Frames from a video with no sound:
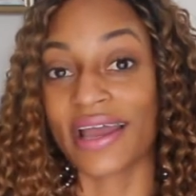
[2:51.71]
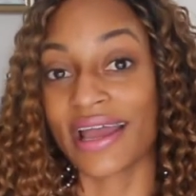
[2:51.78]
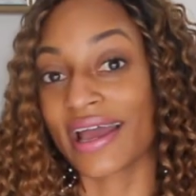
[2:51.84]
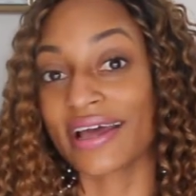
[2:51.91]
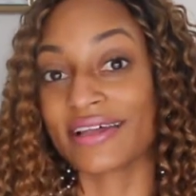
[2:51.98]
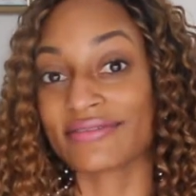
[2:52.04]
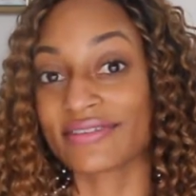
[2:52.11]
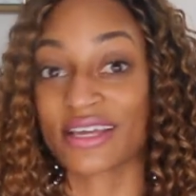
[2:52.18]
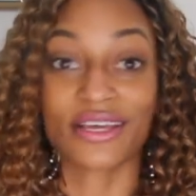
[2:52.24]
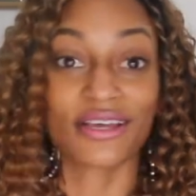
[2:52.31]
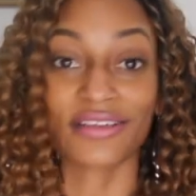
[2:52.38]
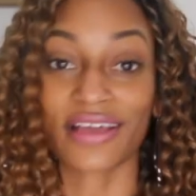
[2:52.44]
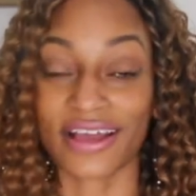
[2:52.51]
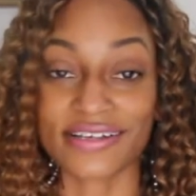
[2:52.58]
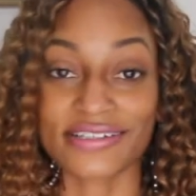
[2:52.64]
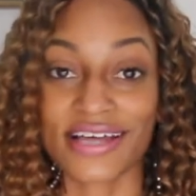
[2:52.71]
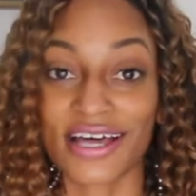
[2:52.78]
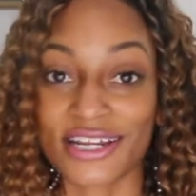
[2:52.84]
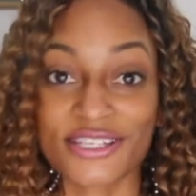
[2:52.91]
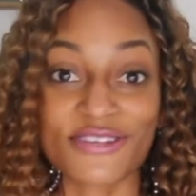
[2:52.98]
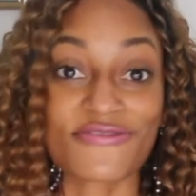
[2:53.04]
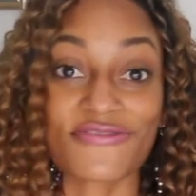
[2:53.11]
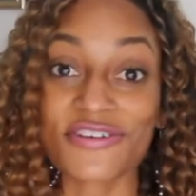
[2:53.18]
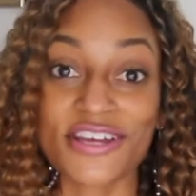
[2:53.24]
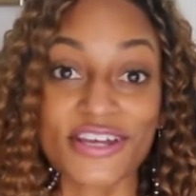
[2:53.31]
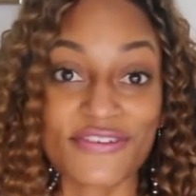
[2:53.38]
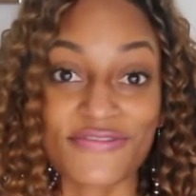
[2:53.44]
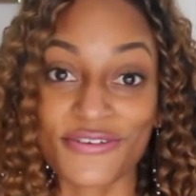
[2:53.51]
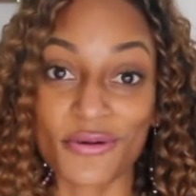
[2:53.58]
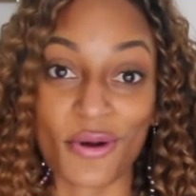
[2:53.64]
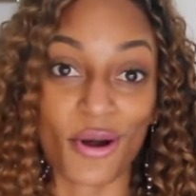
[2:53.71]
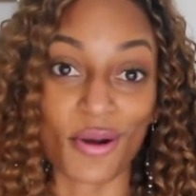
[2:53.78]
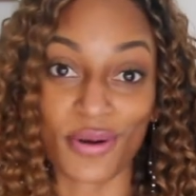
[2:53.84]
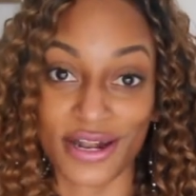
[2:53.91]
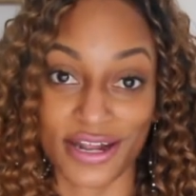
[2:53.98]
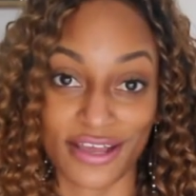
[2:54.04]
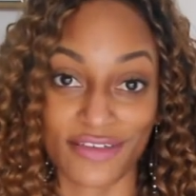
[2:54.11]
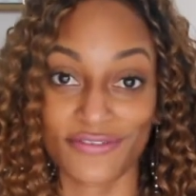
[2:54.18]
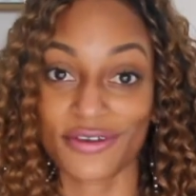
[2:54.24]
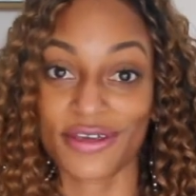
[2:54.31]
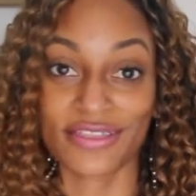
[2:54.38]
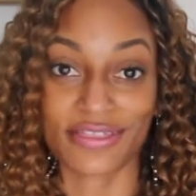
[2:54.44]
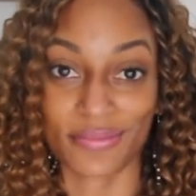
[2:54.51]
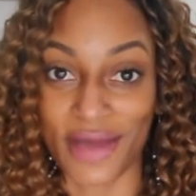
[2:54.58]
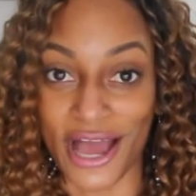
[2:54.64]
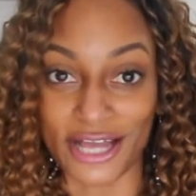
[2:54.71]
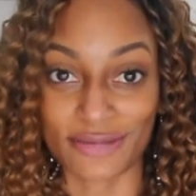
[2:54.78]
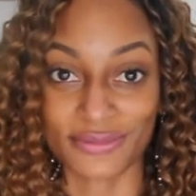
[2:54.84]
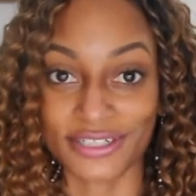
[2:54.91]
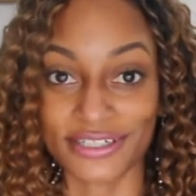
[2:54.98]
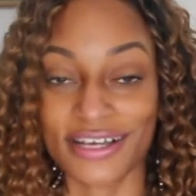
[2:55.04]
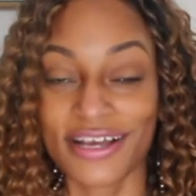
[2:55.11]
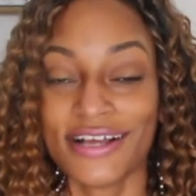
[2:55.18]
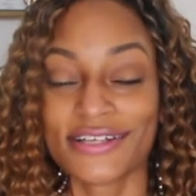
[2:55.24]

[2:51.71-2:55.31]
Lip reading: And like I said, it's free if you get the MacBook.